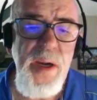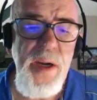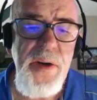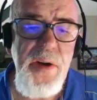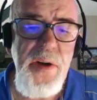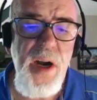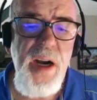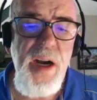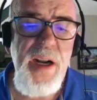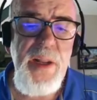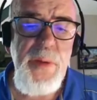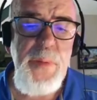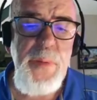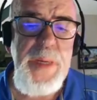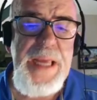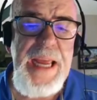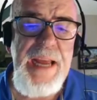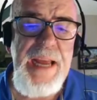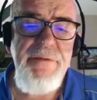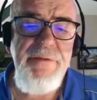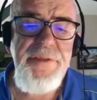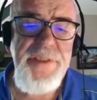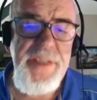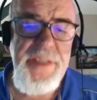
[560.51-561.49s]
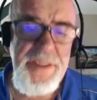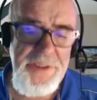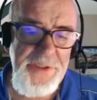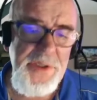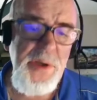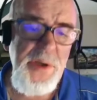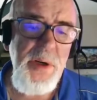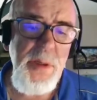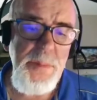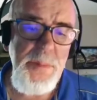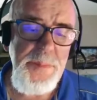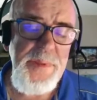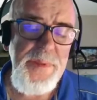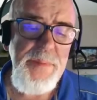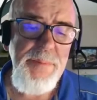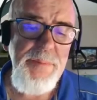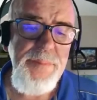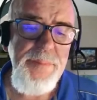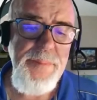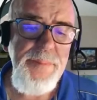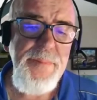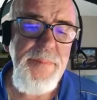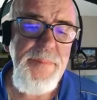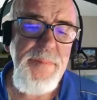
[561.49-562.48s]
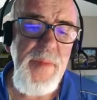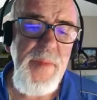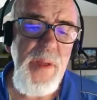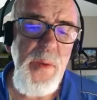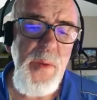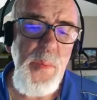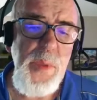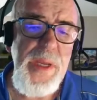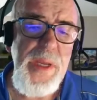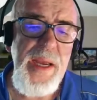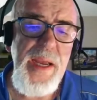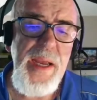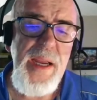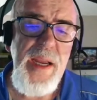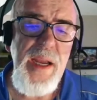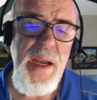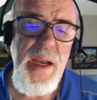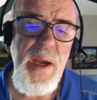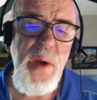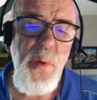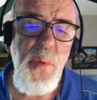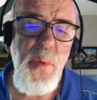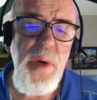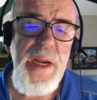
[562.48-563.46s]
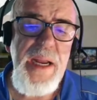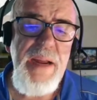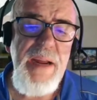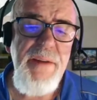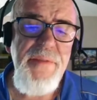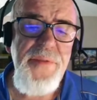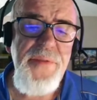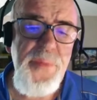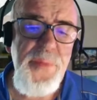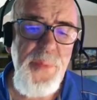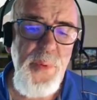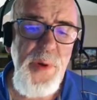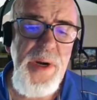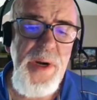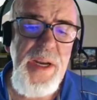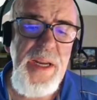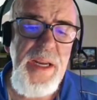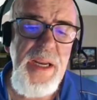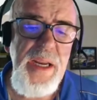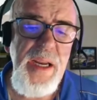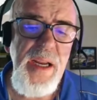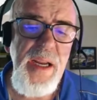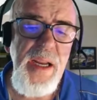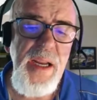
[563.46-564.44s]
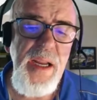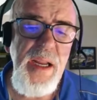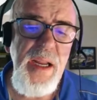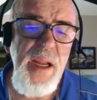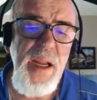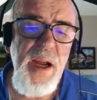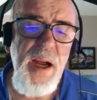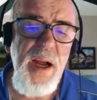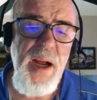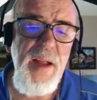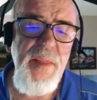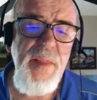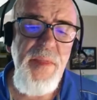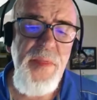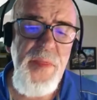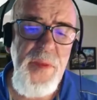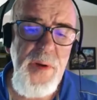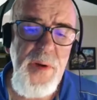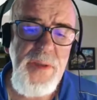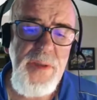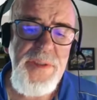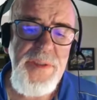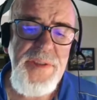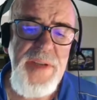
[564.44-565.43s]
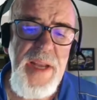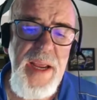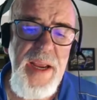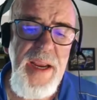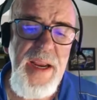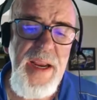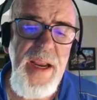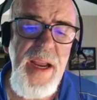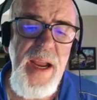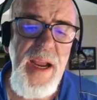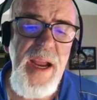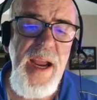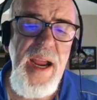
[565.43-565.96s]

Currently, we have 6 groups. Okay, we have 3 on Thursday.